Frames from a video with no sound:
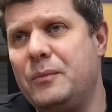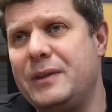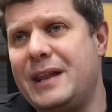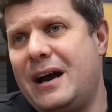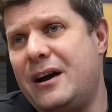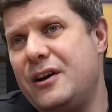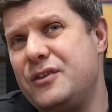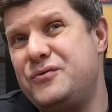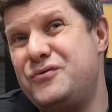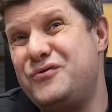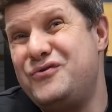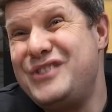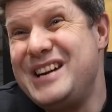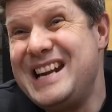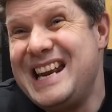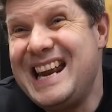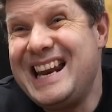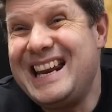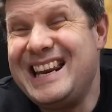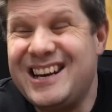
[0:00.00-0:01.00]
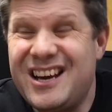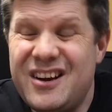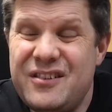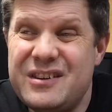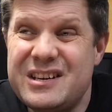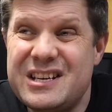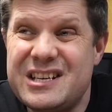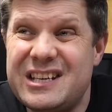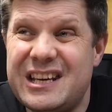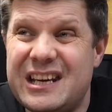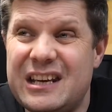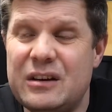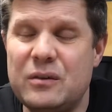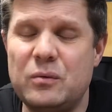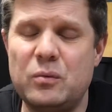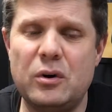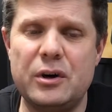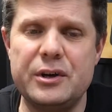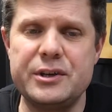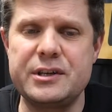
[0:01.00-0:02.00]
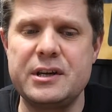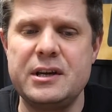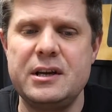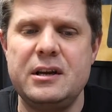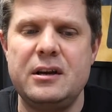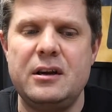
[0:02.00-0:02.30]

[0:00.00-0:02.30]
without us really noticing was